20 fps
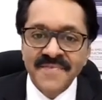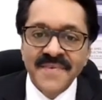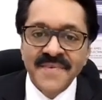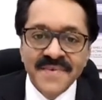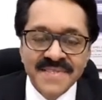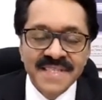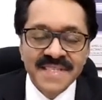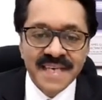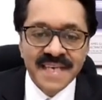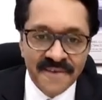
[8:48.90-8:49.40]
of
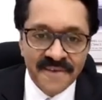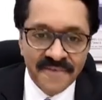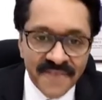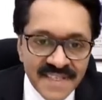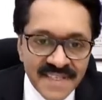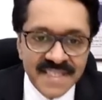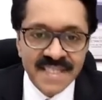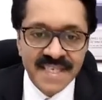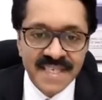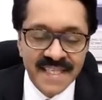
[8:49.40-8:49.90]
course,
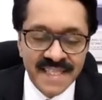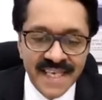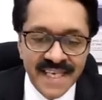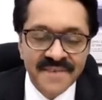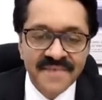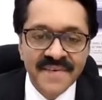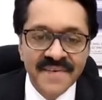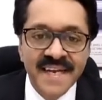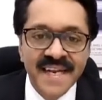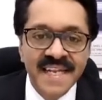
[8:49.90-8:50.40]
confessed
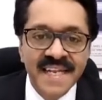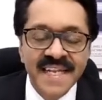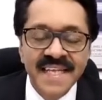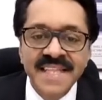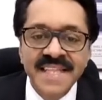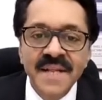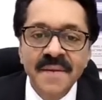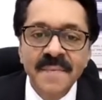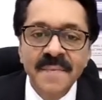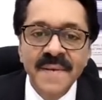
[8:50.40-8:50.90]
they were a
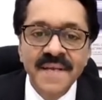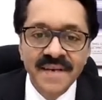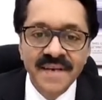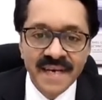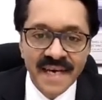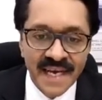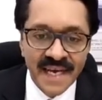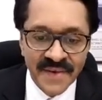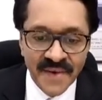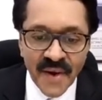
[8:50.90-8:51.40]
little
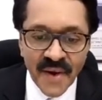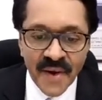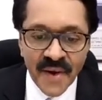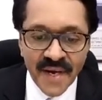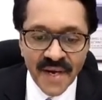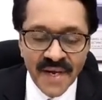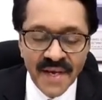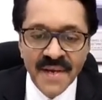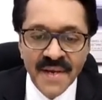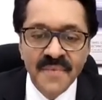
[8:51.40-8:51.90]
bit
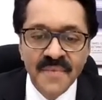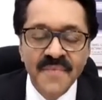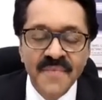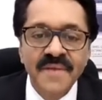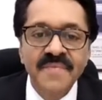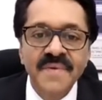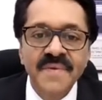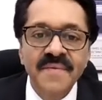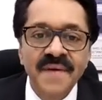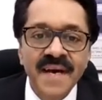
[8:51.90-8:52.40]
annoyed
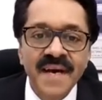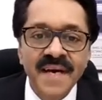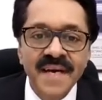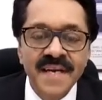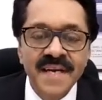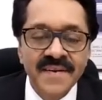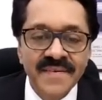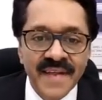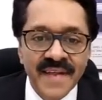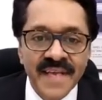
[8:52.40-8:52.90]
when we
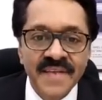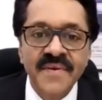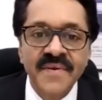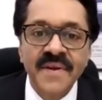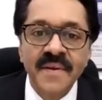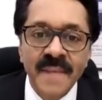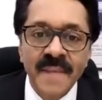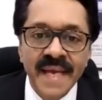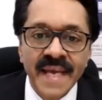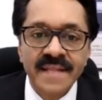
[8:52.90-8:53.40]
were trying
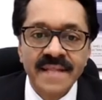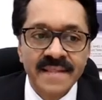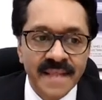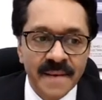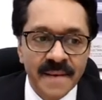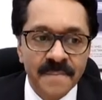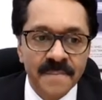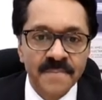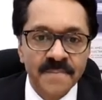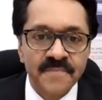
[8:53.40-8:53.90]
to
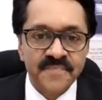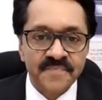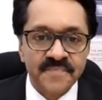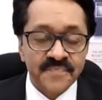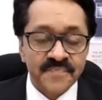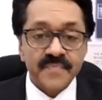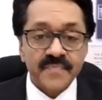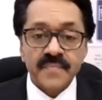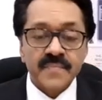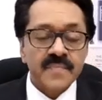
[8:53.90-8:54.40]
remind them.
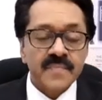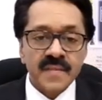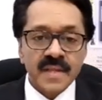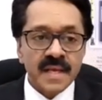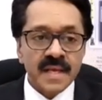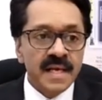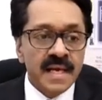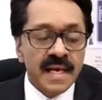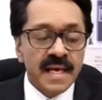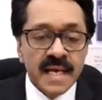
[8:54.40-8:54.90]

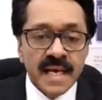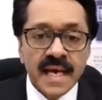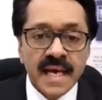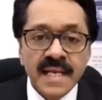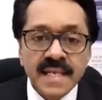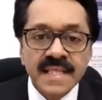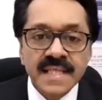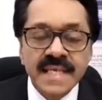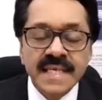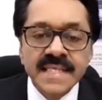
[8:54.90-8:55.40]

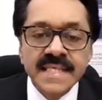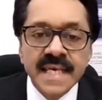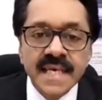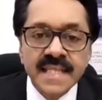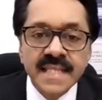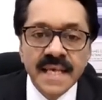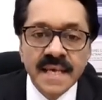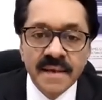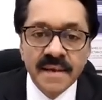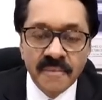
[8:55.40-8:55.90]
And these
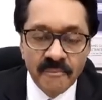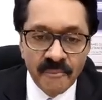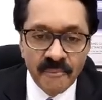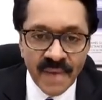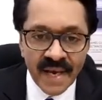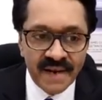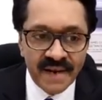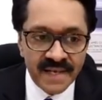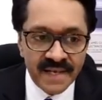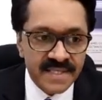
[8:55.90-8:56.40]
are the
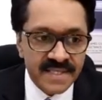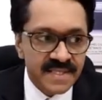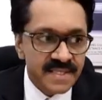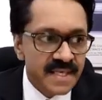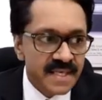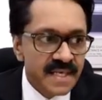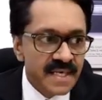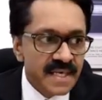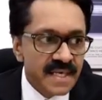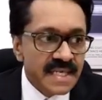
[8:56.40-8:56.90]

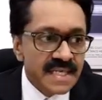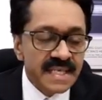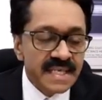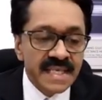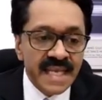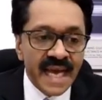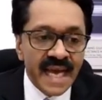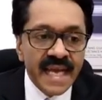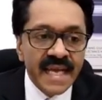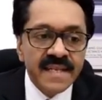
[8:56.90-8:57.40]
merits.
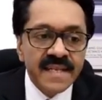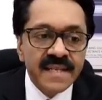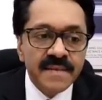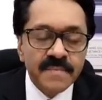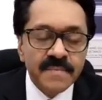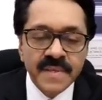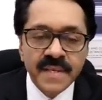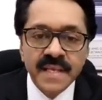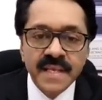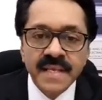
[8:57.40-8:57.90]

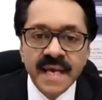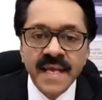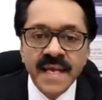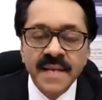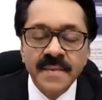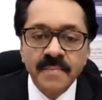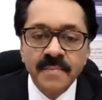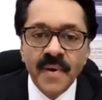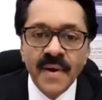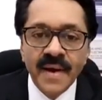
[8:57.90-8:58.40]

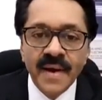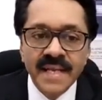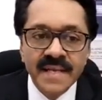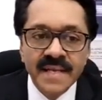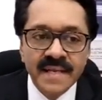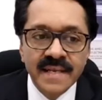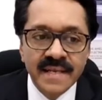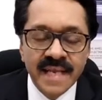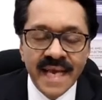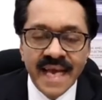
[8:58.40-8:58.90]

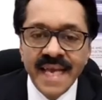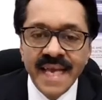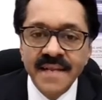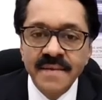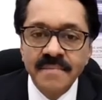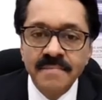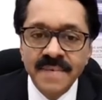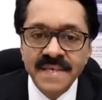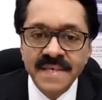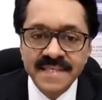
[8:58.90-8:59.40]

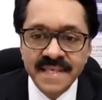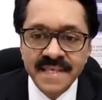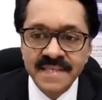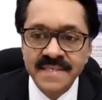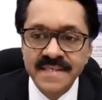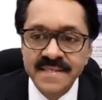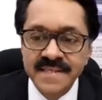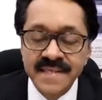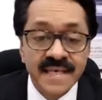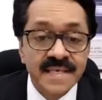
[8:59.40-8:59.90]

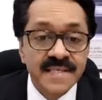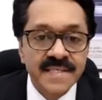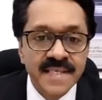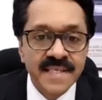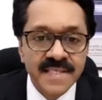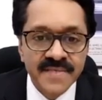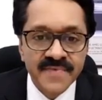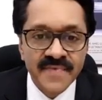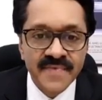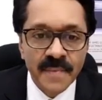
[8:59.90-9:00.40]
99.9%
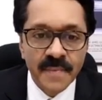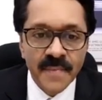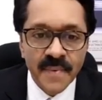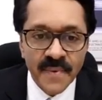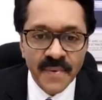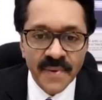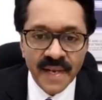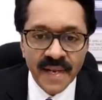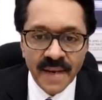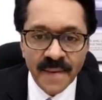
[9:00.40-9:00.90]
successful
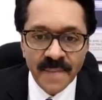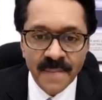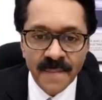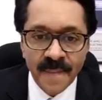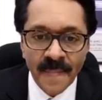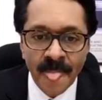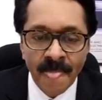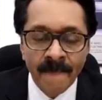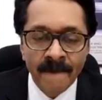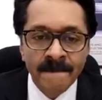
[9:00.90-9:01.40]
program
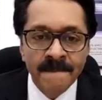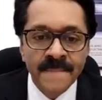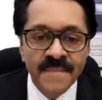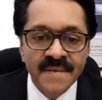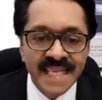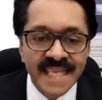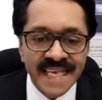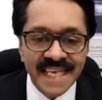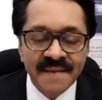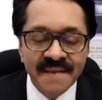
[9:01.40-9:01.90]

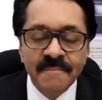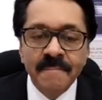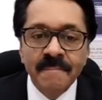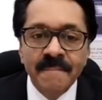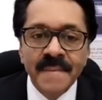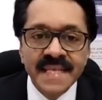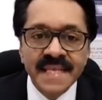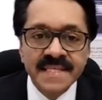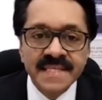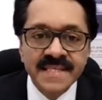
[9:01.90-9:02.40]
with
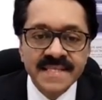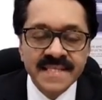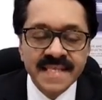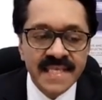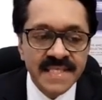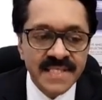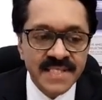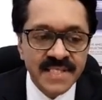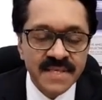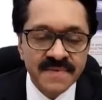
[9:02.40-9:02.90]
immense
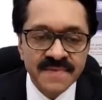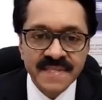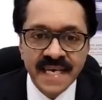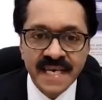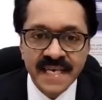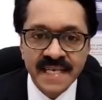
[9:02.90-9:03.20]
sense of